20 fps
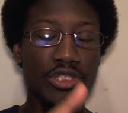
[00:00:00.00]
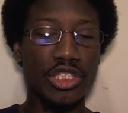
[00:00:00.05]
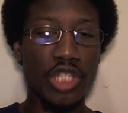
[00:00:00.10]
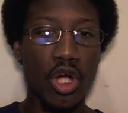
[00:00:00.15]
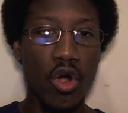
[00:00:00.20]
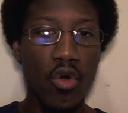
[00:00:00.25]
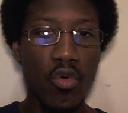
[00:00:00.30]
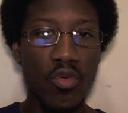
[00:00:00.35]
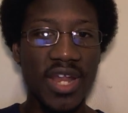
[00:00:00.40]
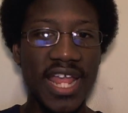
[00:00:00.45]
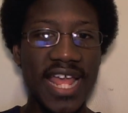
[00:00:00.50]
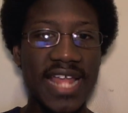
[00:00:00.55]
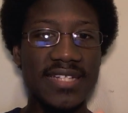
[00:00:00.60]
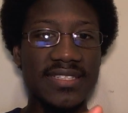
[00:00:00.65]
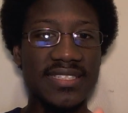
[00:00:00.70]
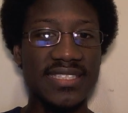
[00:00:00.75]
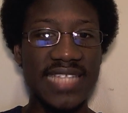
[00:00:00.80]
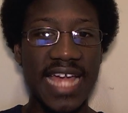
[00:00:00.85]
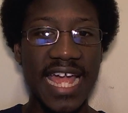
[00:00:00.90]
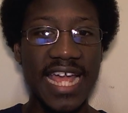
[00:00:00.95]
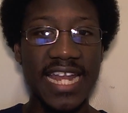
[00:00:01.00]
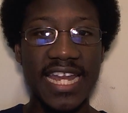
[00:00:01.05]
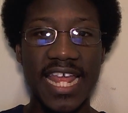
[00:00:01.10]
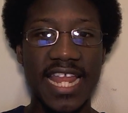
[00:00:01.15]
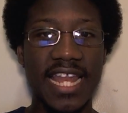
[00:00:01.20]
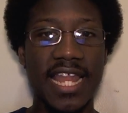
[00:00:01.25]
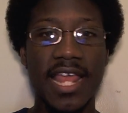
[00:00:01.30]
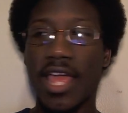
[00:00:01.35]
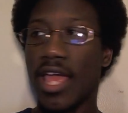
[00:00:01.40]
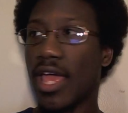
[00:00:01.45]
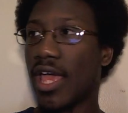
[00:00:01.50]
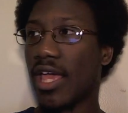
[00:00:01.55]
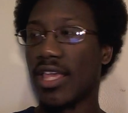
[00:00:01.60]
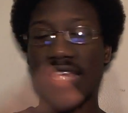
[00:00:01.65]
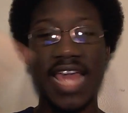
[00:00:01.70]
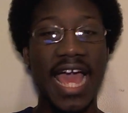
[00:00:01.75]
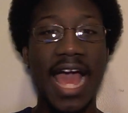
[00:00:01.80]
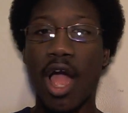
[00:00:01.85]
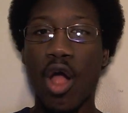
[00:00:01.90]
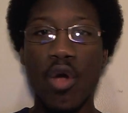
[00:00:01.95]
shonen, seinen,
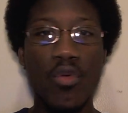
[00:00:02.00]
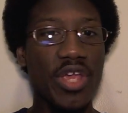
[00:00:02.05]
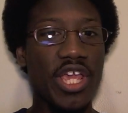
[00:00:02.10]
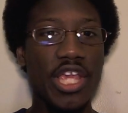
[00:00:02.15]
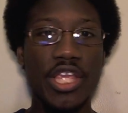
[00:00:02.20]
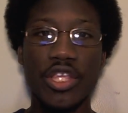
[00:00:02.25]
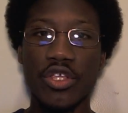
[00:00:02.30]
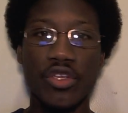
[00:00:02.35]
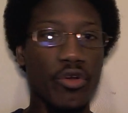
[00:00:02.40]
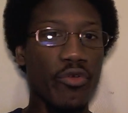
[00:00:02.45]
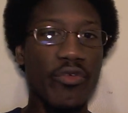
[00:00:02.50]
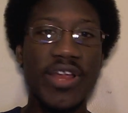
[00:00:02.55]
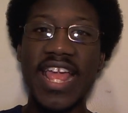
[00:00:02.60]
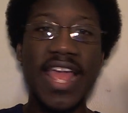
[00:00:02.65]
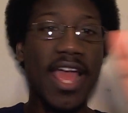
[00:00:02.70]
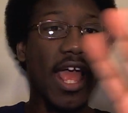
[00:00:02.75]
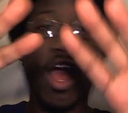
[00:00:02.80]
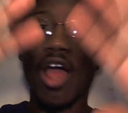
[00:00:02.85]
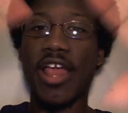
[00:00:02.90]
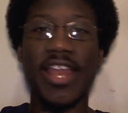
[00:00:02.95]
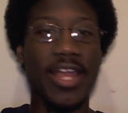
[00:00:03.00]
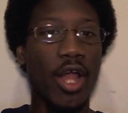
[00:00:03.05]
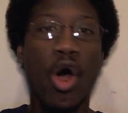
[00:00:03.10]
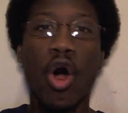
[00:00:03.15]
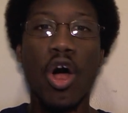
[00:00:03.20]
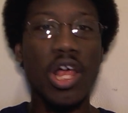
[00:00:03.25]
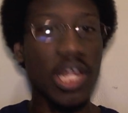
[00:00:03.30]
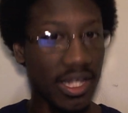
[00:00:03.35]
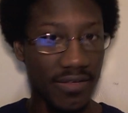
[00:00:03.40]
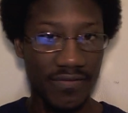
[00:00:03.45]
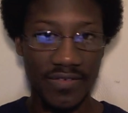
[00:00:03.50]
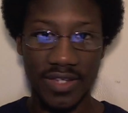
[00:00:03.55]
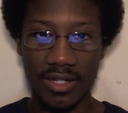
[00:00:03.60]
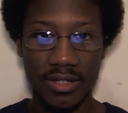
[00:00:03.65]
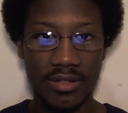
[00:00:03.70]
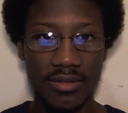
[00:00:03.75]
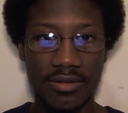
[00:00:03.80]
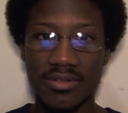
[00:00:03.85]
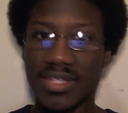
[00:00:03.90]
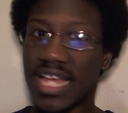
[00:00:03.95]
yaoi, yuri, and all of it.
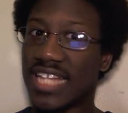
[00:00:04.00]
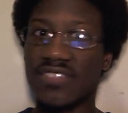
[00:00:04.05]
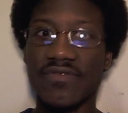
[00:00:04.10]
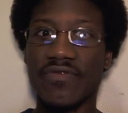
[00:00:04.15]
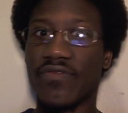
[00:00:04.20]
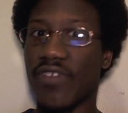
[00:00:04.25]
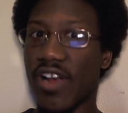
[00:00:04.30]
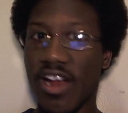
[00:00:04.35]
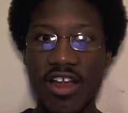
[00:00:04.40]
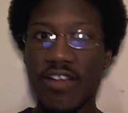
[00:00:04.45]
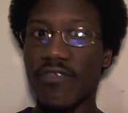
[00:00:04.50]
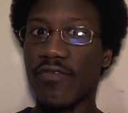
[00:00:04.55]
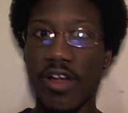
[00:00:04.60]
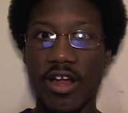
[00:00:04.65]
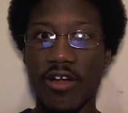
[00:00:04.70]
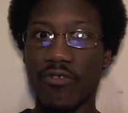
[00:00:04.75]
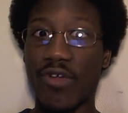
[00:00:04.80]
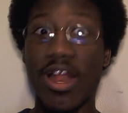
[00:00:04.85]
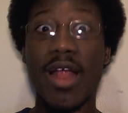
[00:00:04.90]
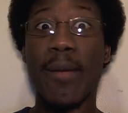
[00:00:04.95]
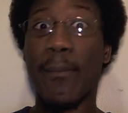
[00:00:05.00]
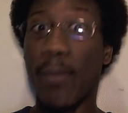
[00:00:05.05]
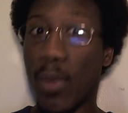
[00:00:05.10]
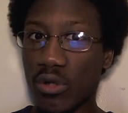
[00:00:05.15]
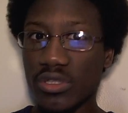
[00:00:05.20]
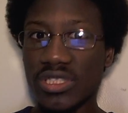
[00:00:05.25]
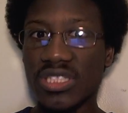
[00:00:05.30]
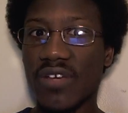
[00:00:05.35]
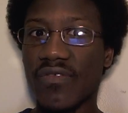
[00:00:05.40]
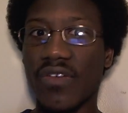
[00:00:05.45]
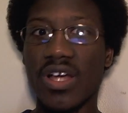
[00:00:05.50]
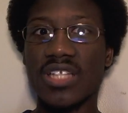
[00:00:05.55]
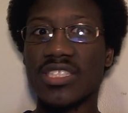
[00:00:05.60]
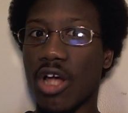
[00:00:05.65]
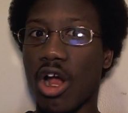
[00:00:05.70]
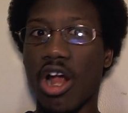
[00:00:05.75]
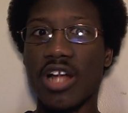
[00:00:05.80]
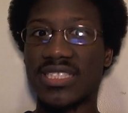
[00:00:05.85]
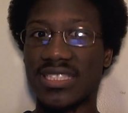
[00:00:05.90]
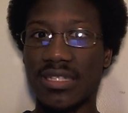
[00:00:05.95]
That's very, very rare. Most of us
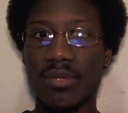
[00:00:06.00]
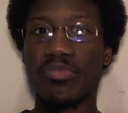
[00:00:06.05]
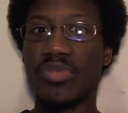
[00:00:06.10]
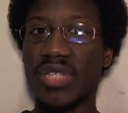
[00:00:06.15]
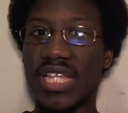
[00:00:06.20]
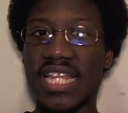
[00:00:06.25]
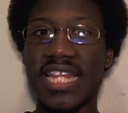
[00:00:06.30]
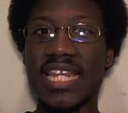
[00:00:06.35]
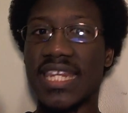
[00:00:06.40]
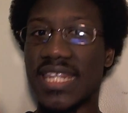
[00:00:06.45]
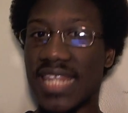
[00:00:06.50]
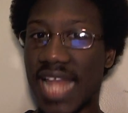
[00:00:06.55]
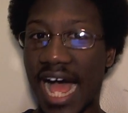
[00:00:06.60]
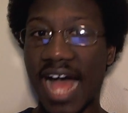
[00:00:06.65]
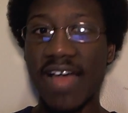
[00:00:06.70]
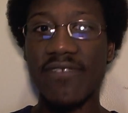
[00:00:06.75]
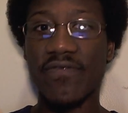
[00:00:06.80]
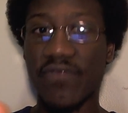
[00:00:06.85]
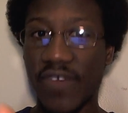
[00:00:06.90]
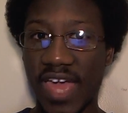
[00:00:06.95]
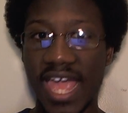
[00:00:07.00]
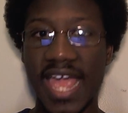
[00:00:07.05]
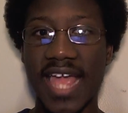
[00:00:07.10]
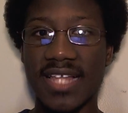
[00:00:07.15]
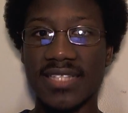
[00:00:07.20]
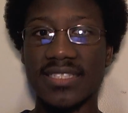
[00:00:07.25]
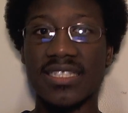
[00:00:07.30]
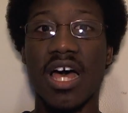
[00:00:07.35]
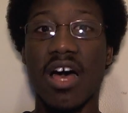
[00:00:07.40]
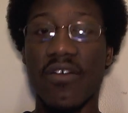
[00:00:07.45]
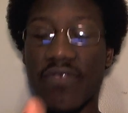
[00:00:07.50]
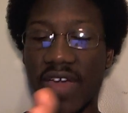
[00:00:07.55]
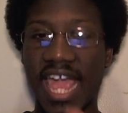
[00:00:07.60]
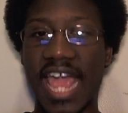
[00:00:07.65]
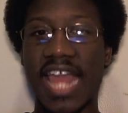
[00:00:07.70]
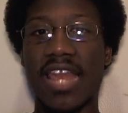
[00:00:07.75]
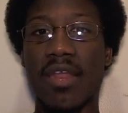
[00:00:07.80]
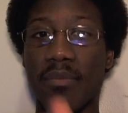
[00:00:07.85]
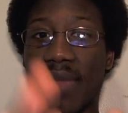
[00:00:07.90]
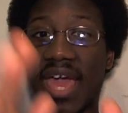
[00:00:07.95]
are simply not fans of
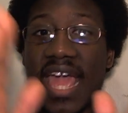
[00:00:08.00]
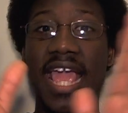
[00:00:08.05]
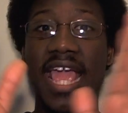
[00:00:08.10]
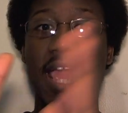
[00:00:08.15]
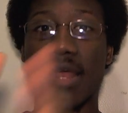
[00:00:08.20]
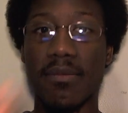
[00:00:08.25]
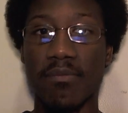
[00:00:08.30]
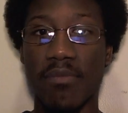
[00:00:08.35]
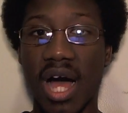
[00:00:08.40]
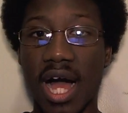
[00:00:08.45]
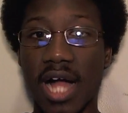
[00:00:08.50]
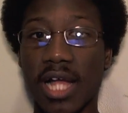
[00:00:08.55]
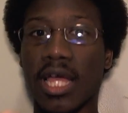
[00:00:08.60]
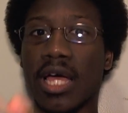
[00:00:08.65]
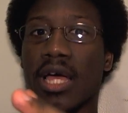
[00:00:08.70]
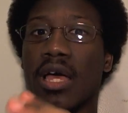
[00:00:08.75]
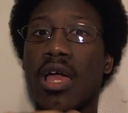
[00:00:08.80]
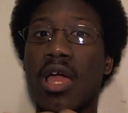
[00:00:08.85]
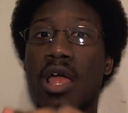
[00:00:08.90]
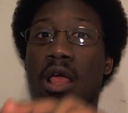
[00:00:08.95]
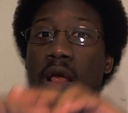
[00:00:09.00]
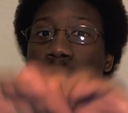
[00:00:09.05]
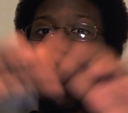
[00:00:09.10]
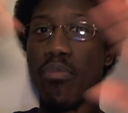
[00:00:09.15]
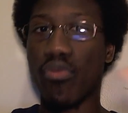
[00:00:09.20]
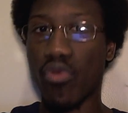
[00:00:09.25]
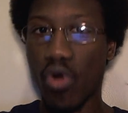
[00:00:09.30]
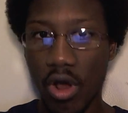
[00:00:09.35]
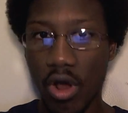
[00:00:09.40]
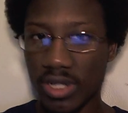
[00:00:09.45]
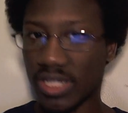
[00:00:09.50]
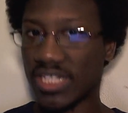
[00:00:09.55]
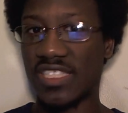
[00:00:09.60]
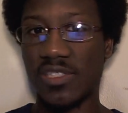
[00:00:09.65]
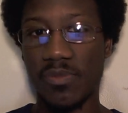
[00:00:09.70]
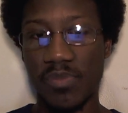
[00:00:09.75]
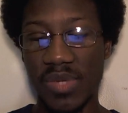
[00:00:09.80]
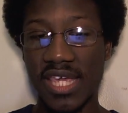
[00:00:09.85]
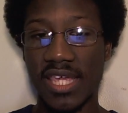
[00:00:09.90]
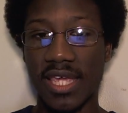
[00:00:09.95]
anime and manga, broadly
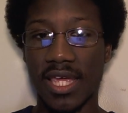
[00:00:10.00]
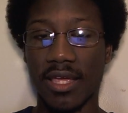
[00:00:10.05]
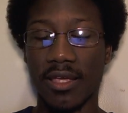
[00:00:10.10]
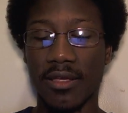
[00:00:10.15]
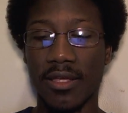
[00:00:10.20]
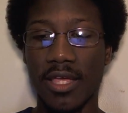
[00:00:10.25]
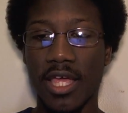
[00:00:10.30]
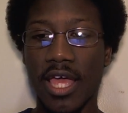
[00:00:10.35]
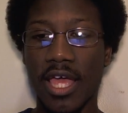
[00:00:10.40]
speaking.